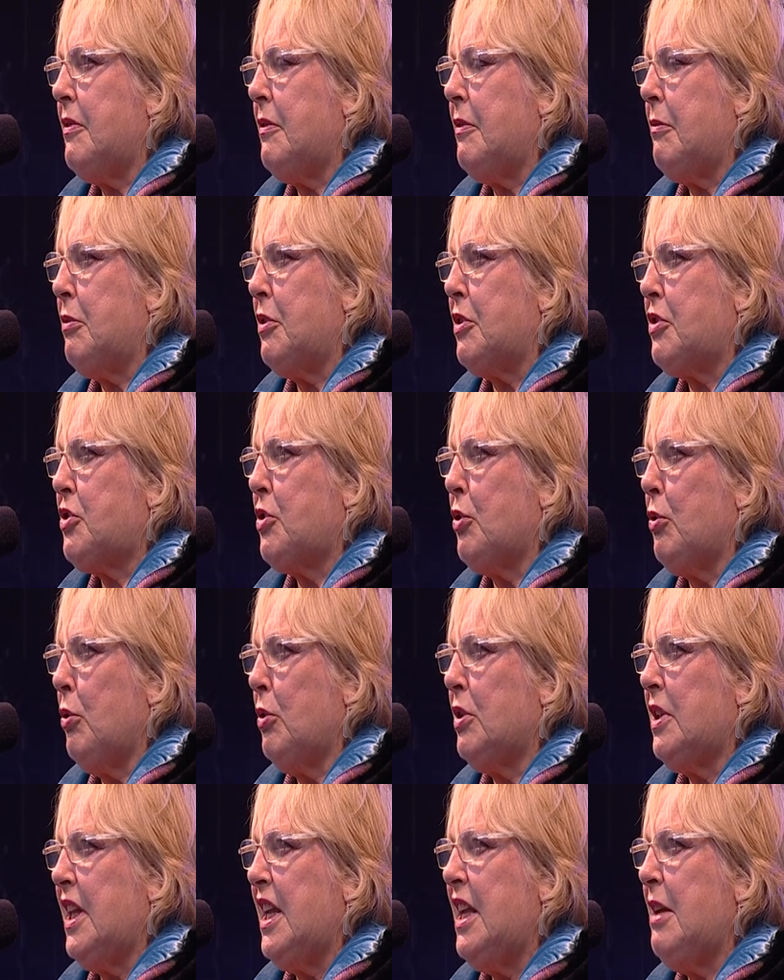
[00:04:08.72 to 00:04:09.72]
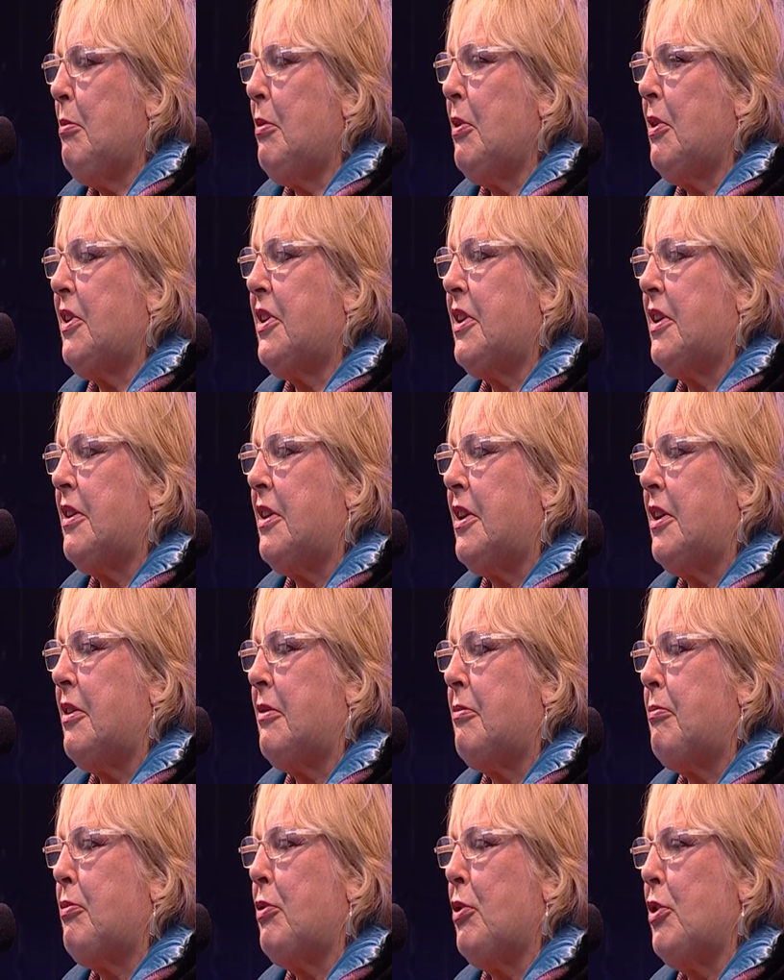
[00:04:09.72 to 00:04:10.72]
we're told, labelled their
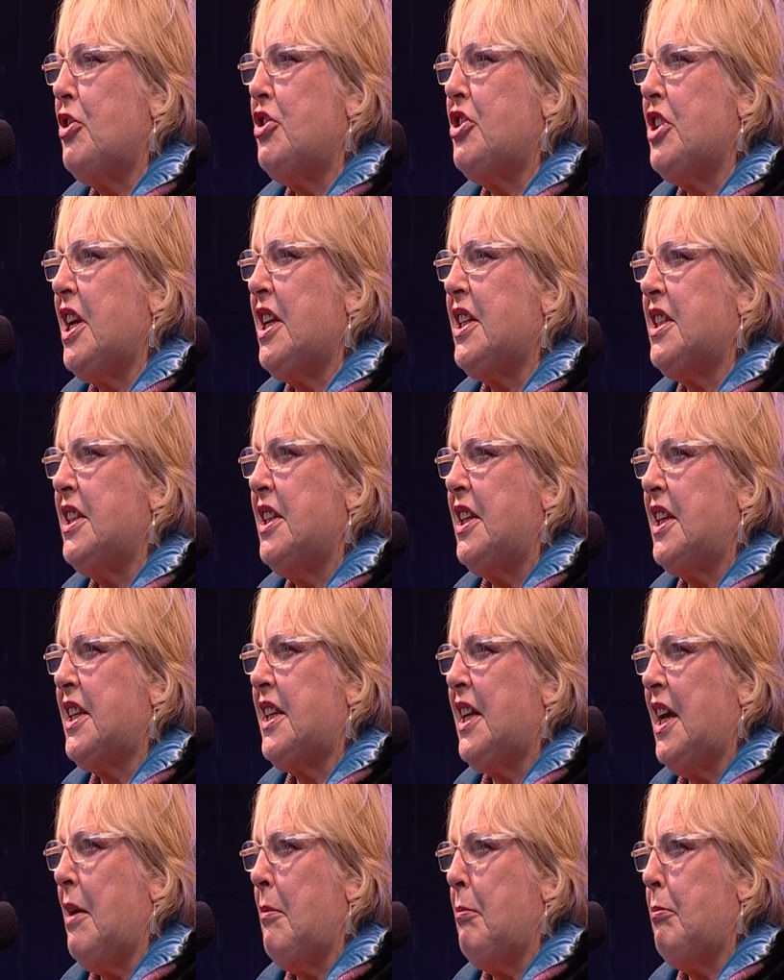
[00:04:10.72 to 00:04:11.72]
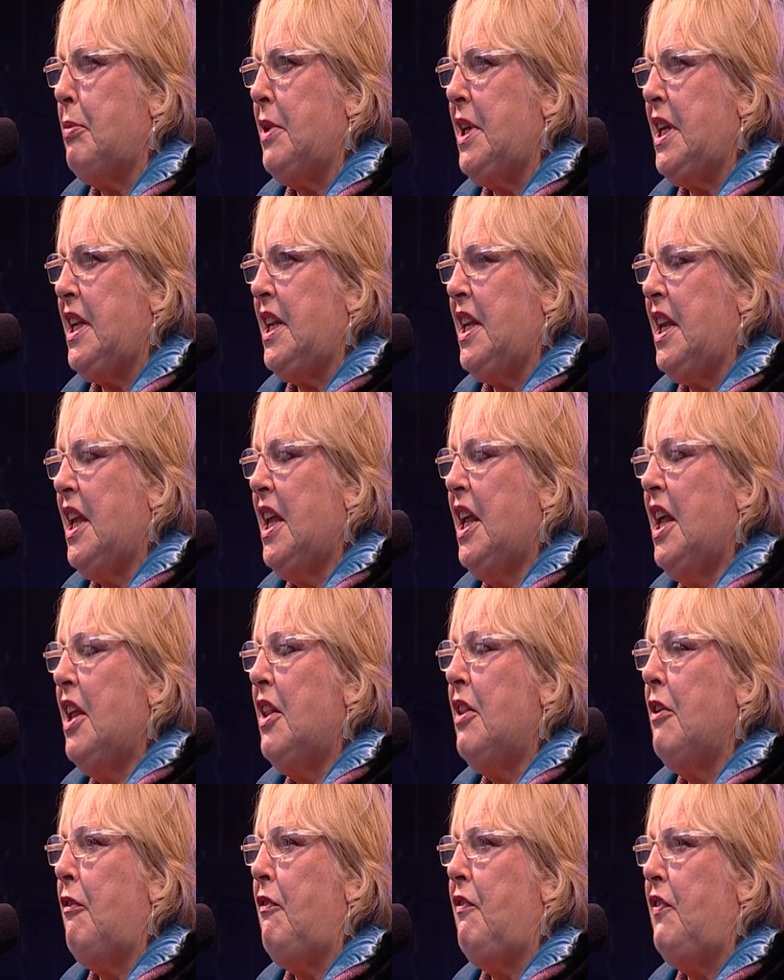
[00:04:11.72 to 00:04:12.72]
project and their campaign
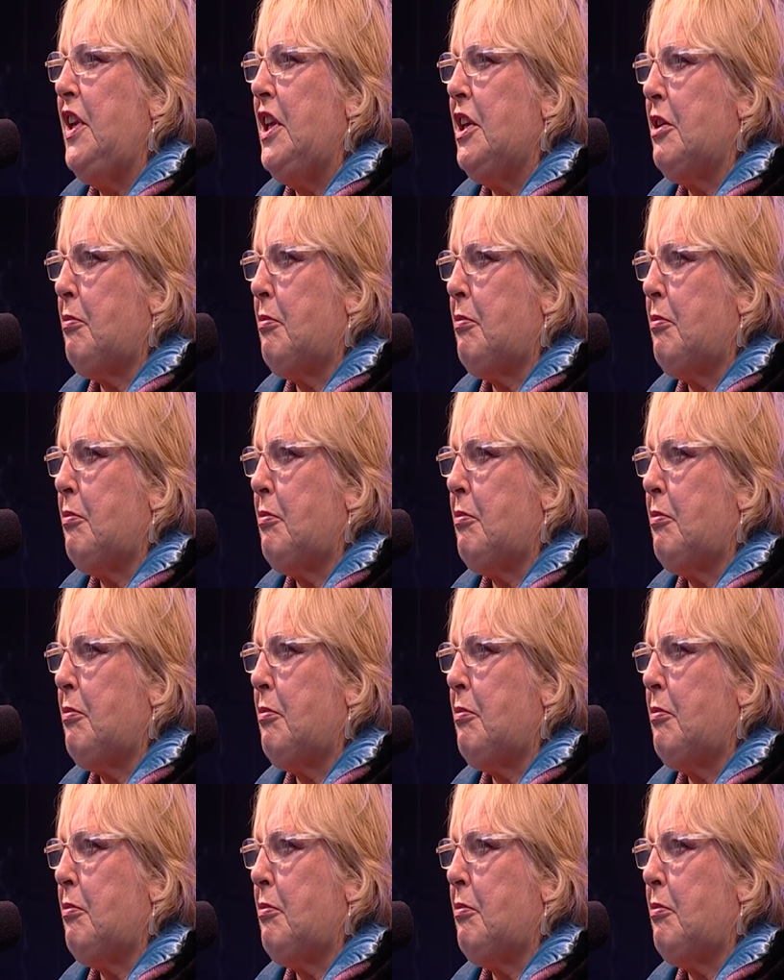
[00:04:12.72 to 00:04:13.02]
the Fear